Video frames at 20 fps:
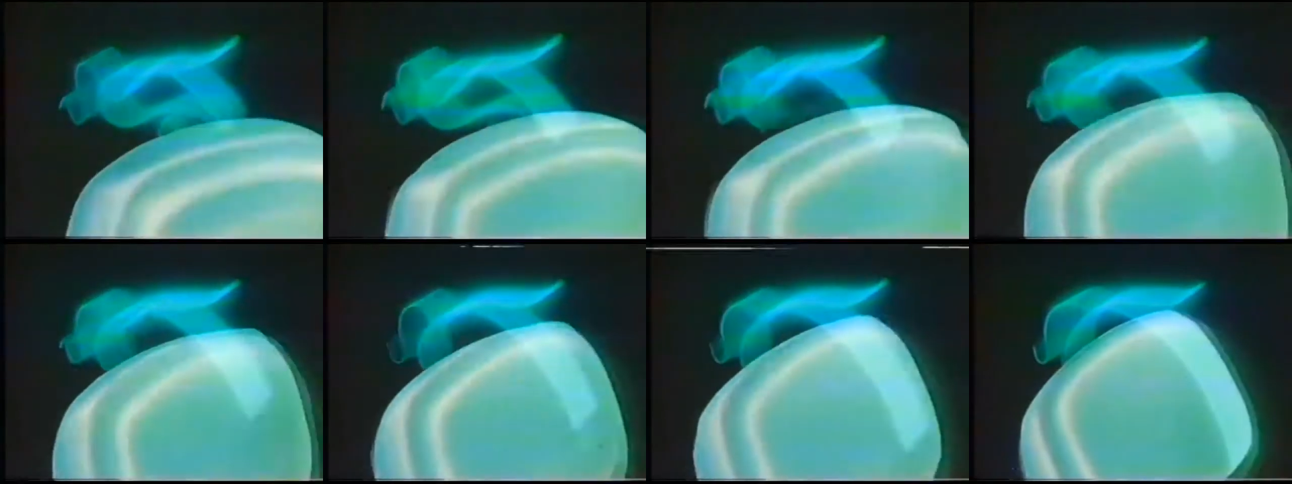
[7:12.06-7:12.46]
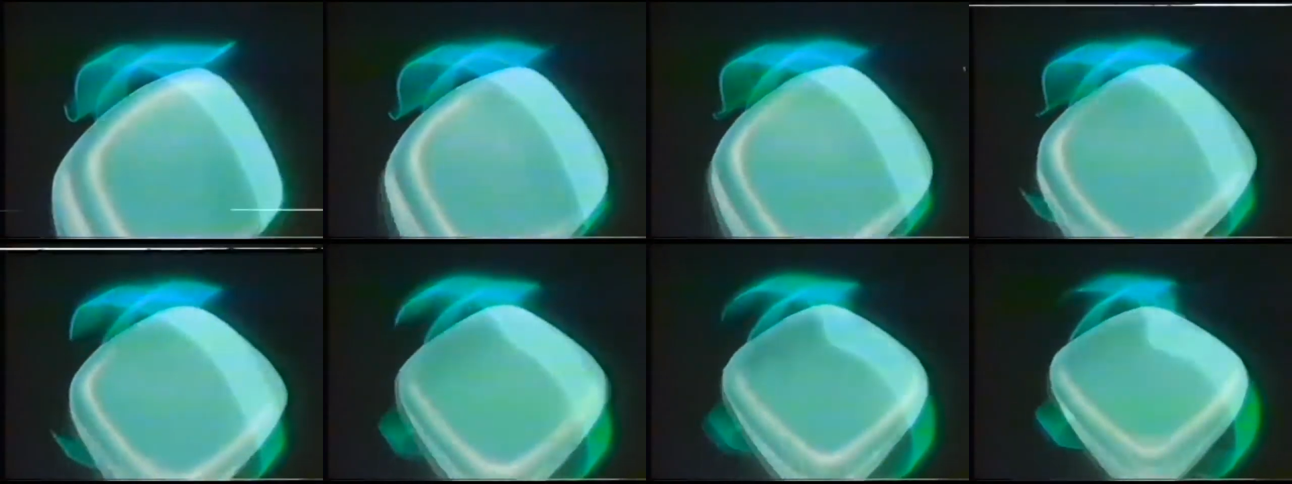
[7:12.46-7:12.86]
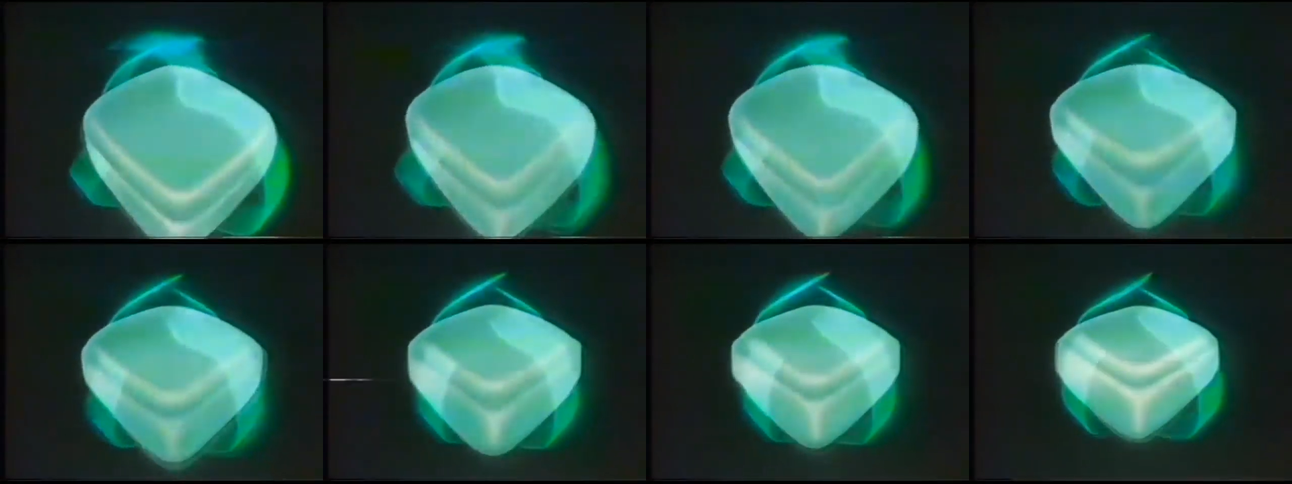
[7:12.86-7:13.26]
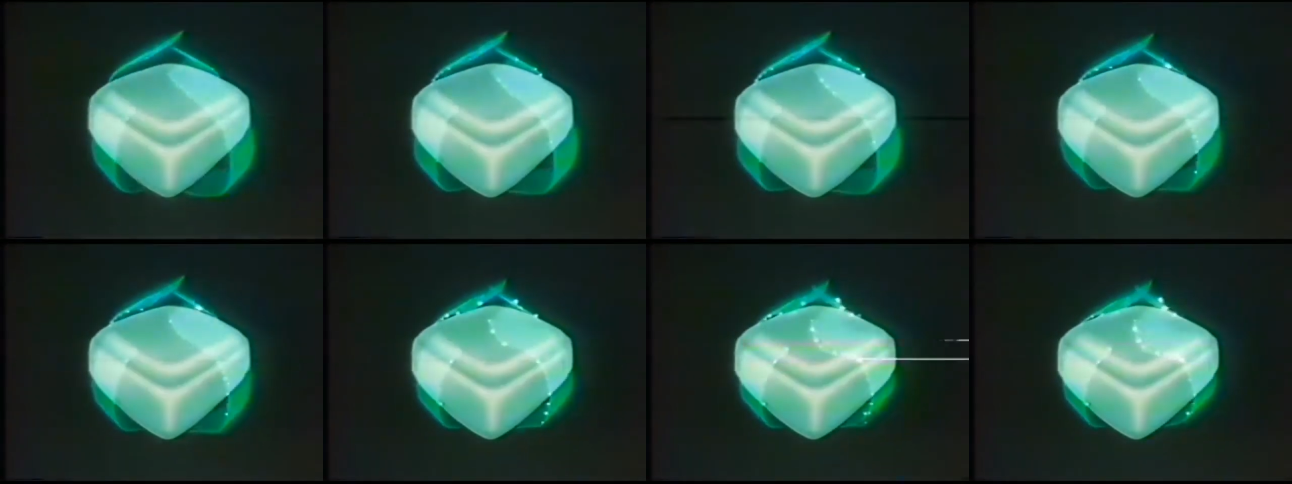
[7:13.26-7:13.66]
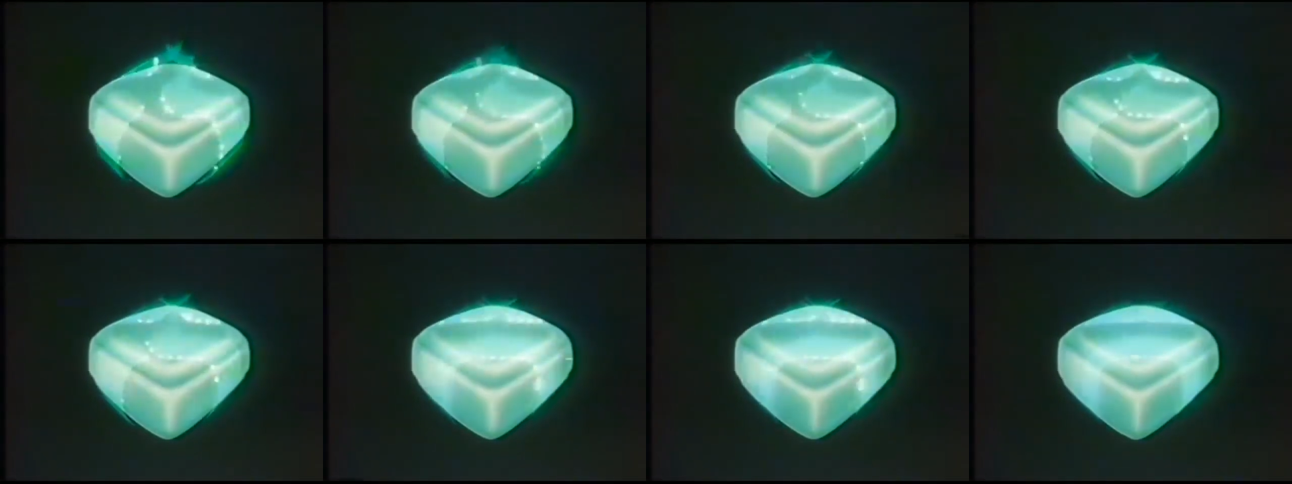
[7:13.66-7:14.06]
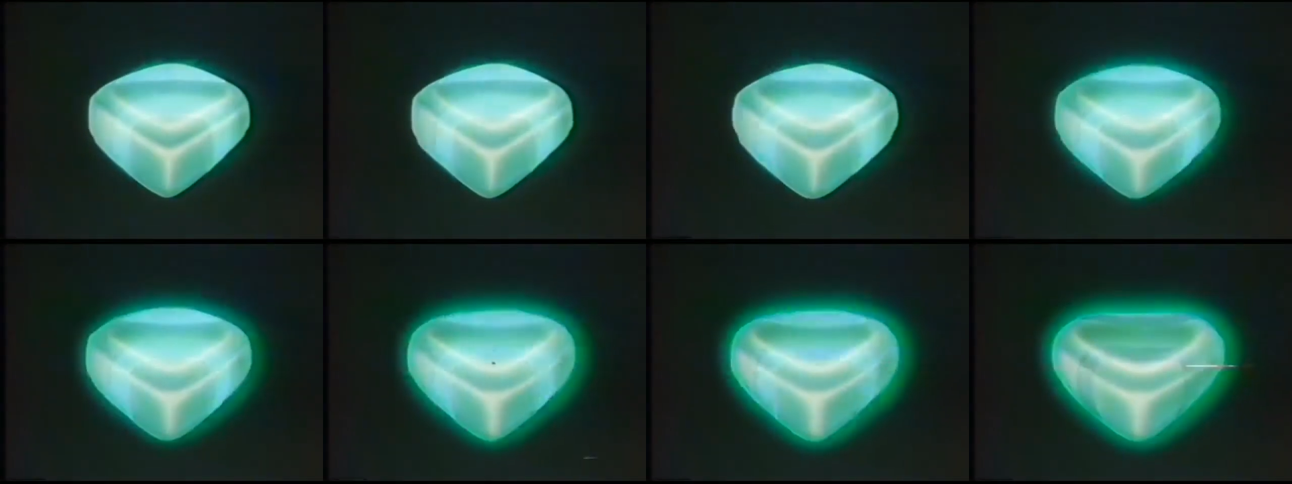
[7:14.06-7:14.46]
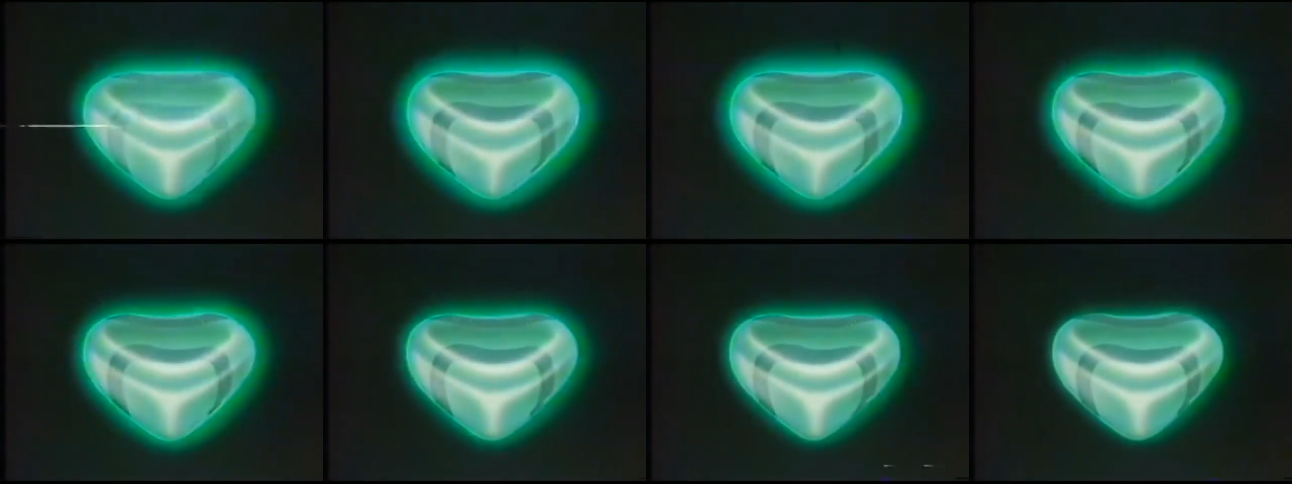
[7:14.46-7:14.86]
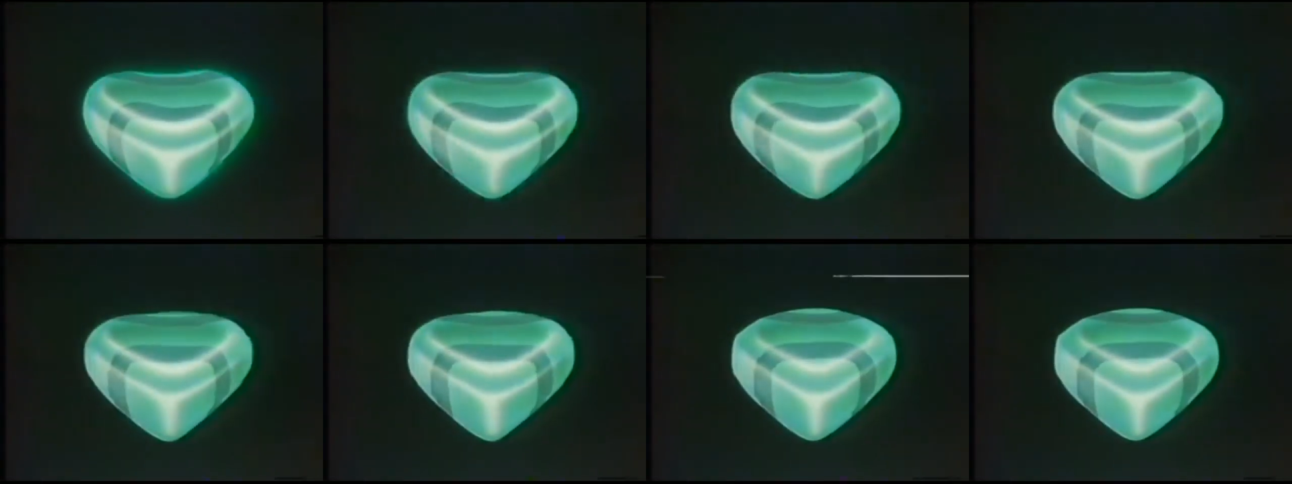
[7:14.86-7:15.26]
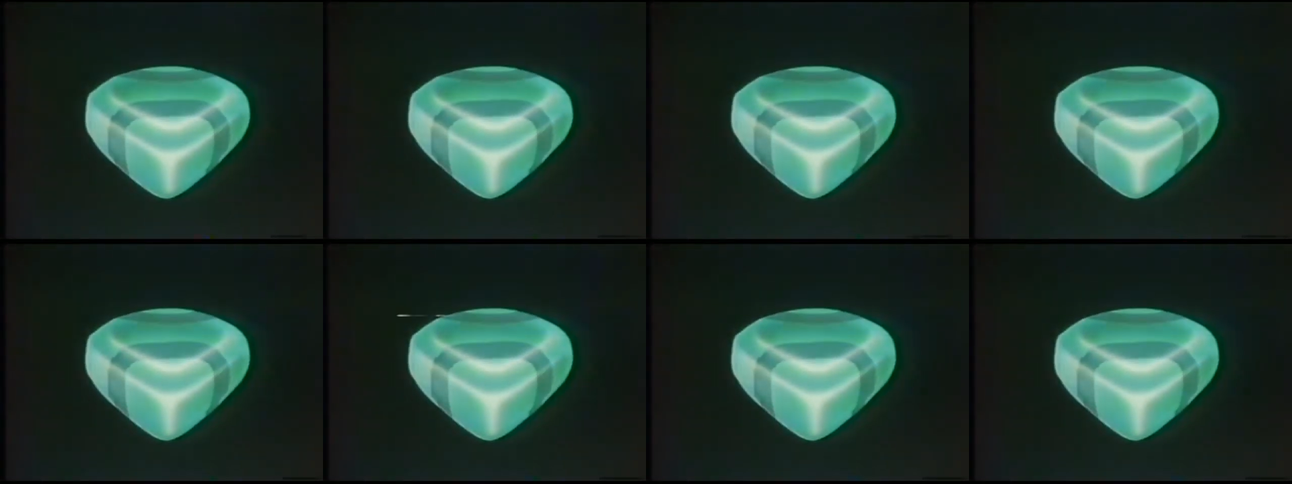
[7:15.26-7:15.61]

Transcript: (no speaker visible)